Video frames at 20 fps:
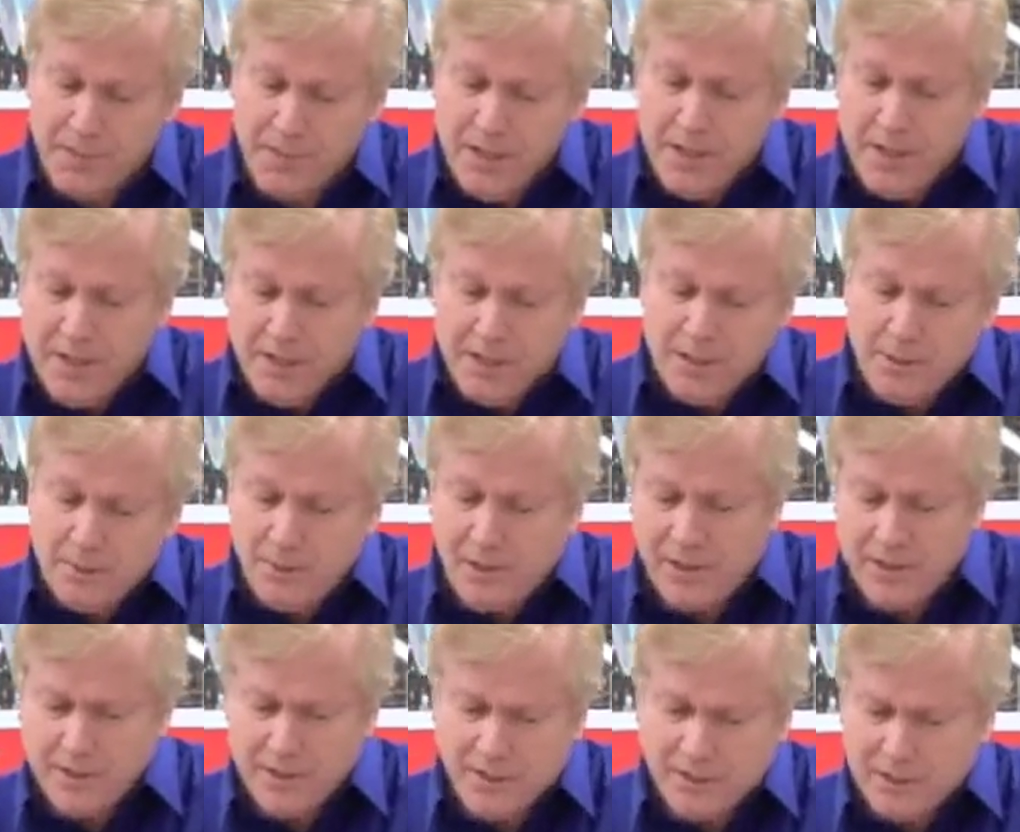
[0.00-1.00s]
The
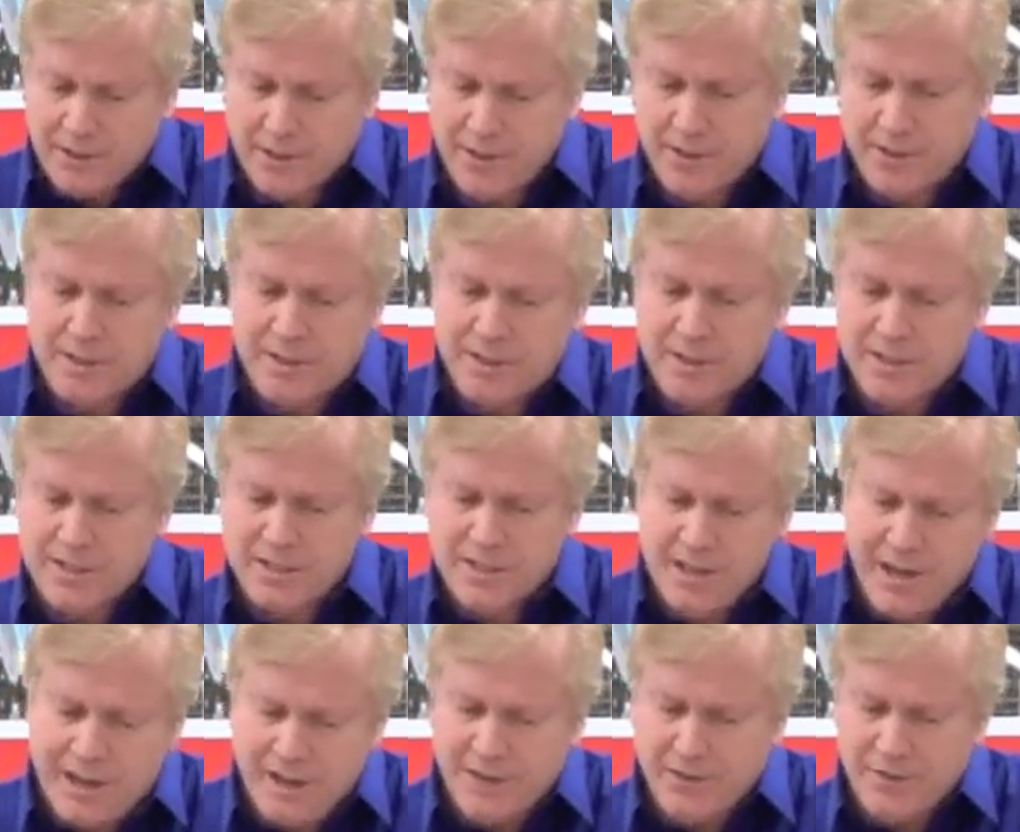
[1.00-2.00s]
amazing thing is this
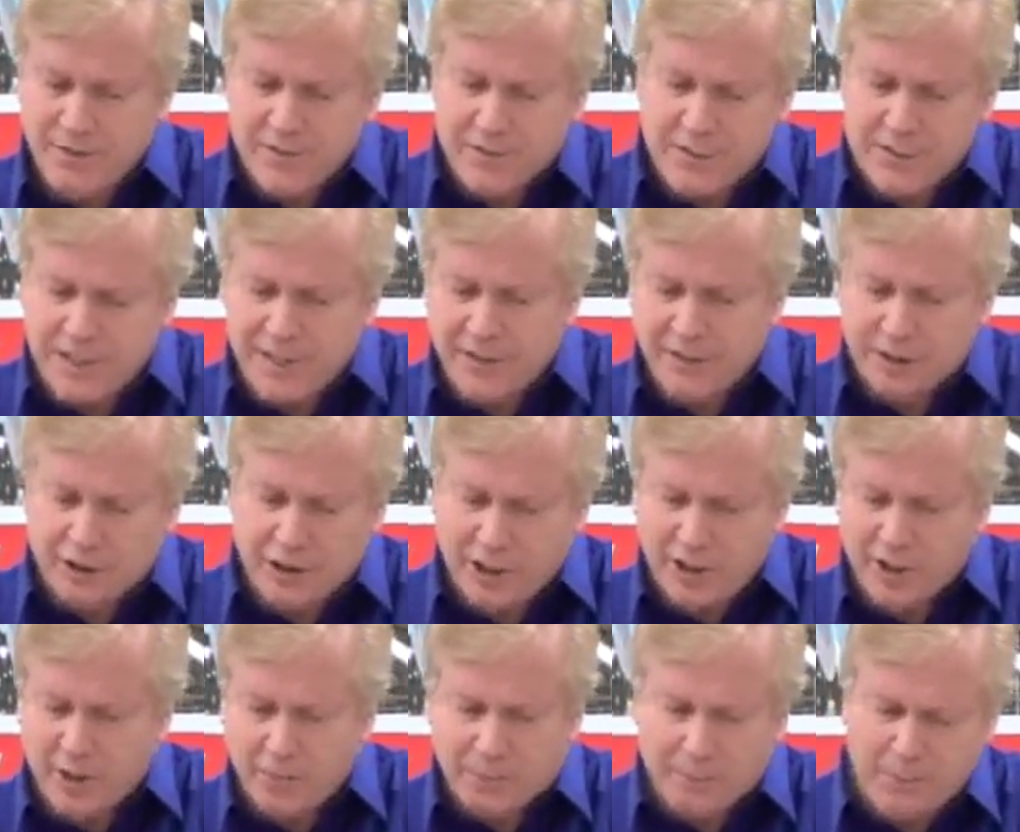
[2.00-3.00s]
knife is staying
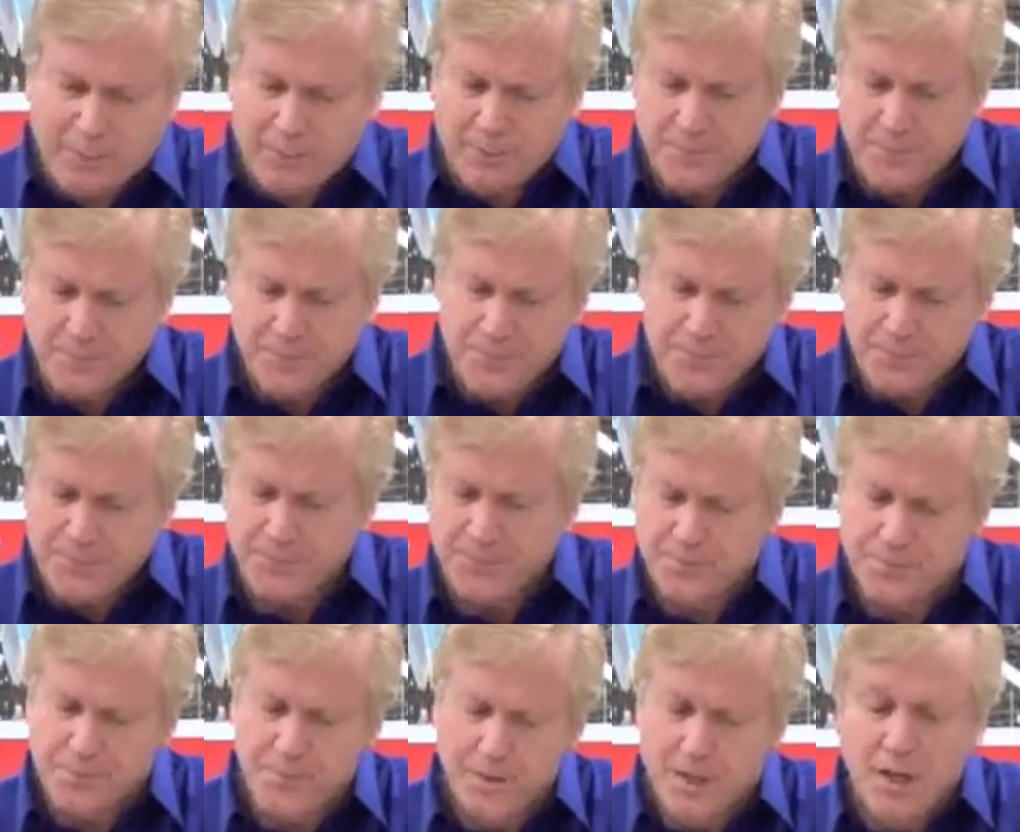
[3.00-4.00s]
sharp.
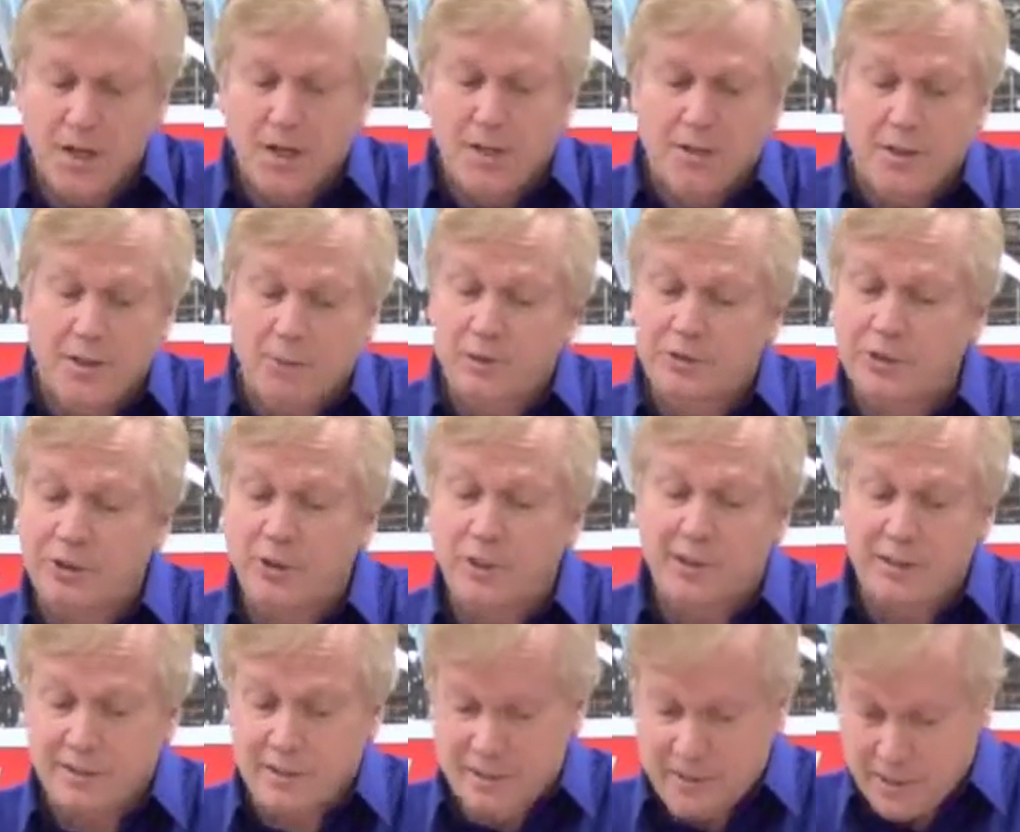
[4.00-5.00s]
Now, would you
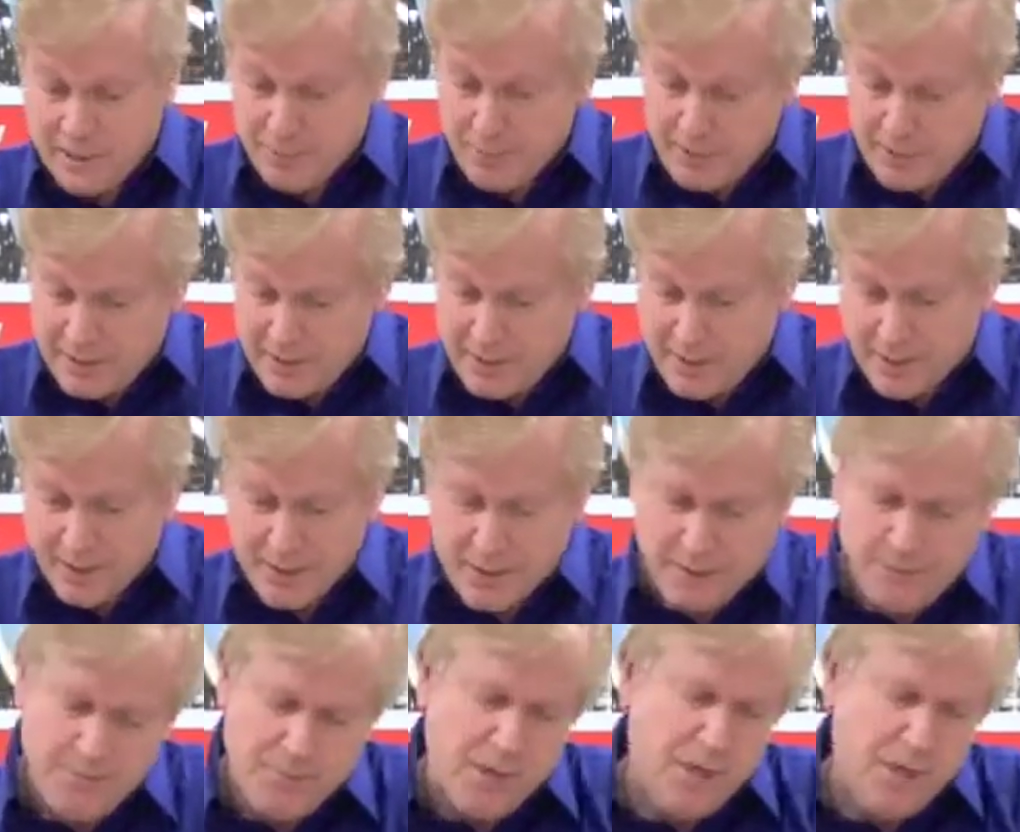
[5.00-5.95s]
at least give me this?